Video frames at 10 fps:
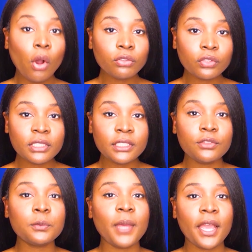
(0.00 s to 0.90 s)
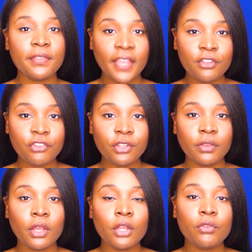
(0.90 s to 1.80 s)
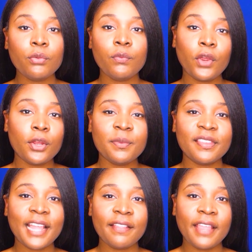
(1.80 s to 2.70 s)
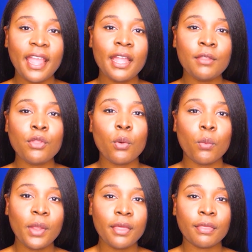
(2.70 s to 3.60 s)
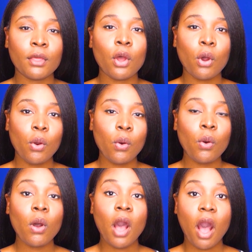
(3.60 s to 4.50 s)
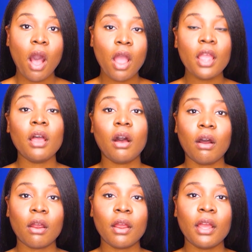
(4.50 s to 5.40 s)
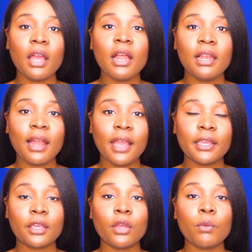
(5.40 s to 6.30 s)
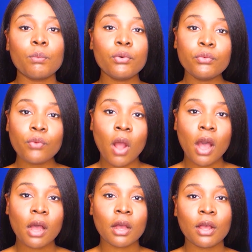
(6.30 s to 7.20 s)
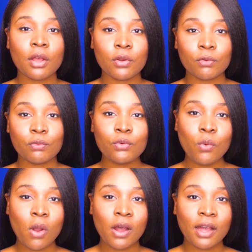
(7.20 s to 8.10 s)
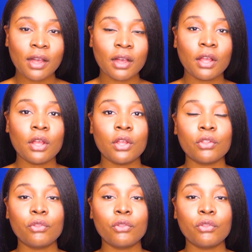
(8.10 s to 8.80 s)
You also need to pay attention to verbs that end with OIR, like pouvoir, vouloir,